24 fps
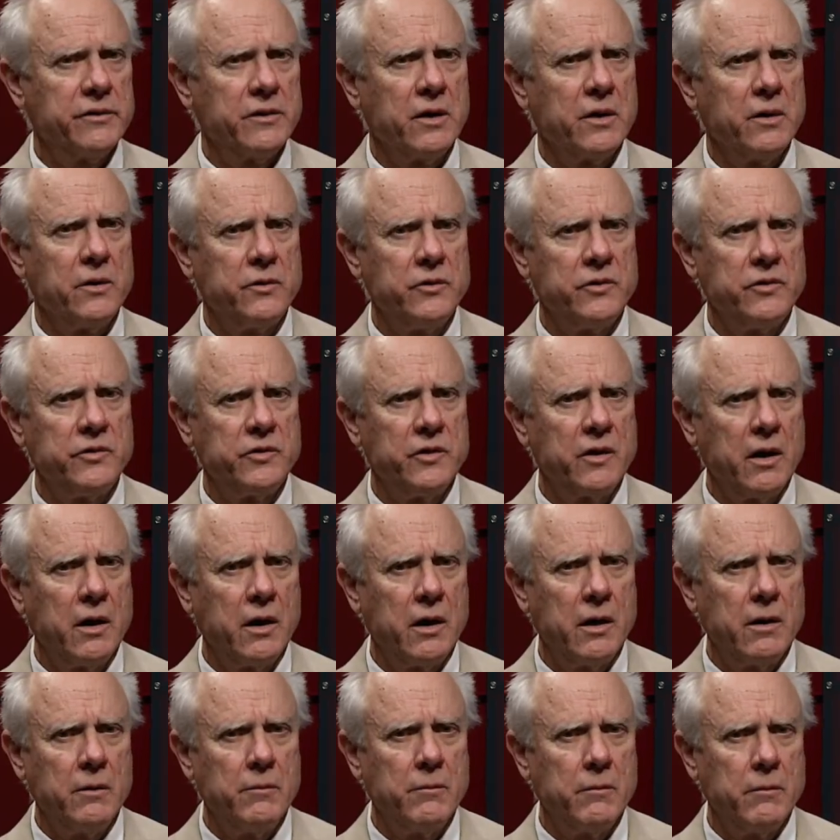those
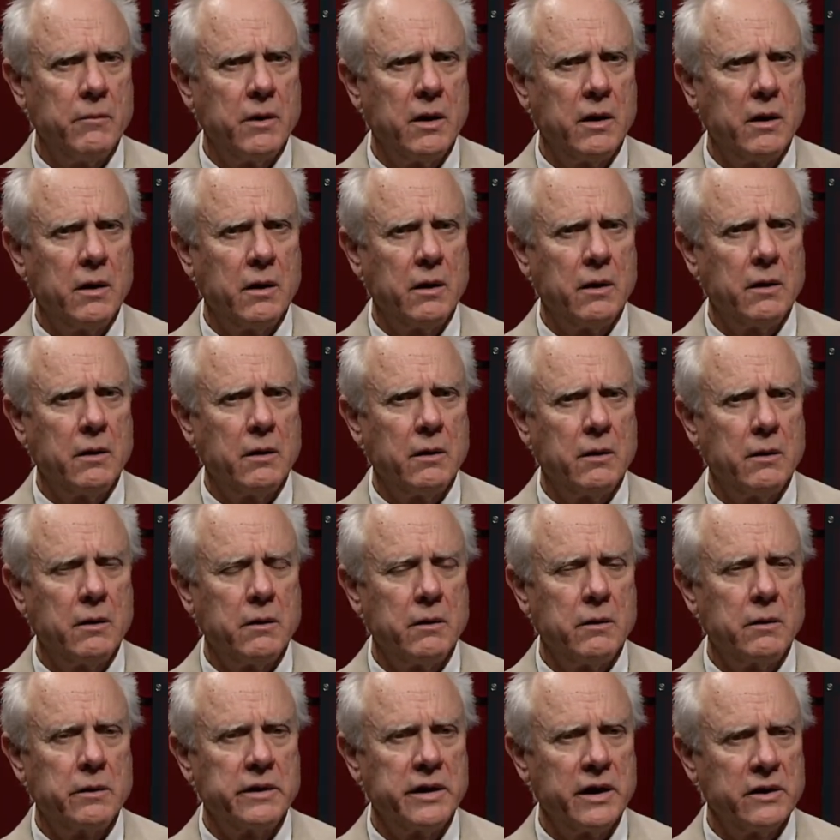um, uh,
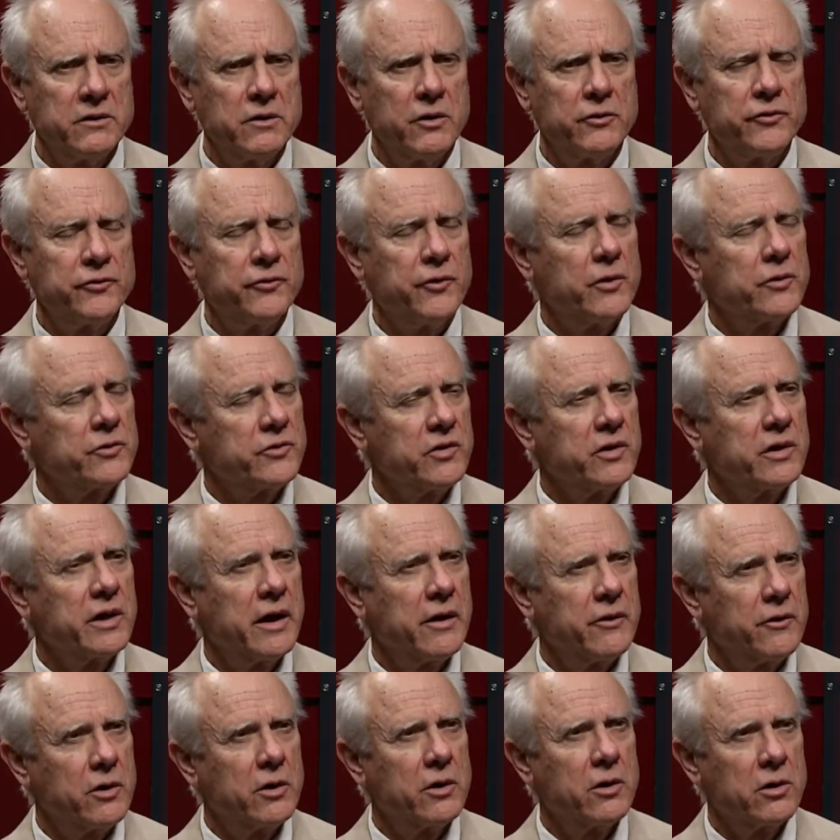get those folks
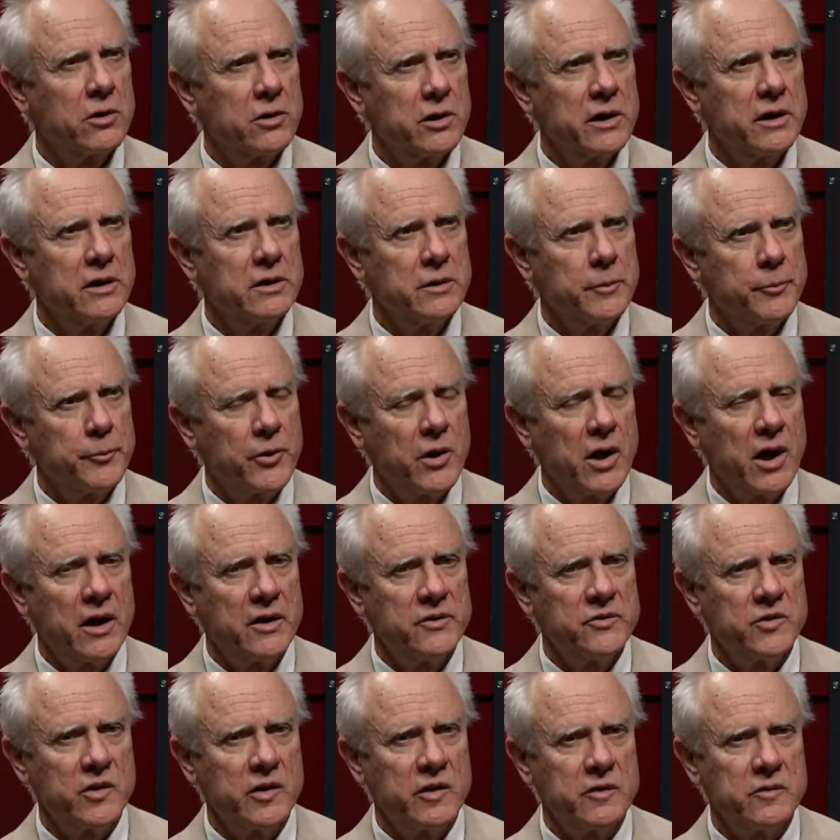together early in the
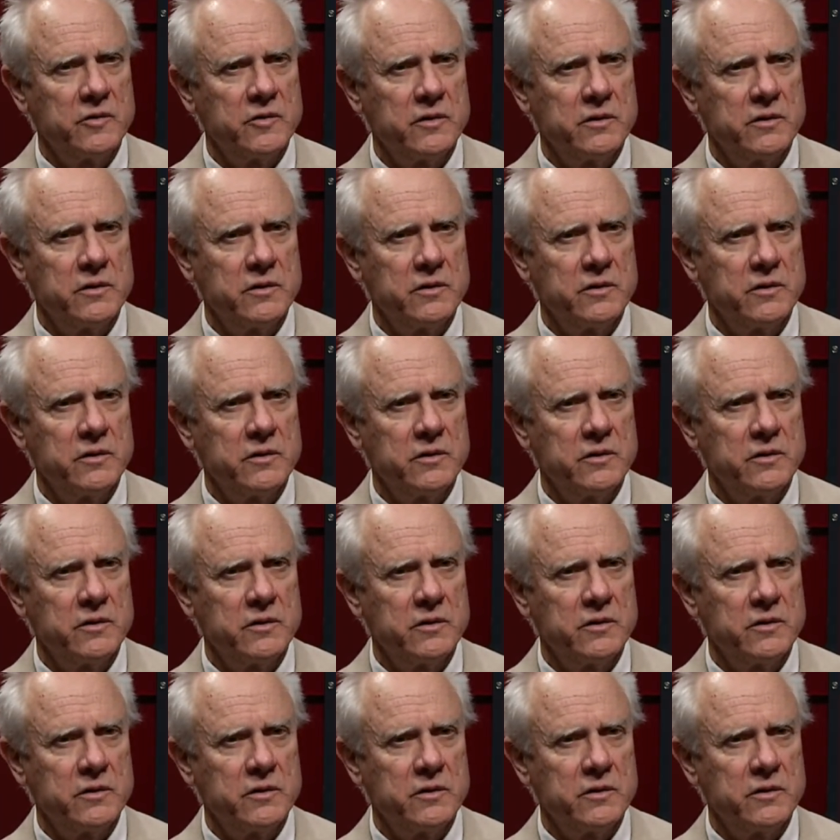process.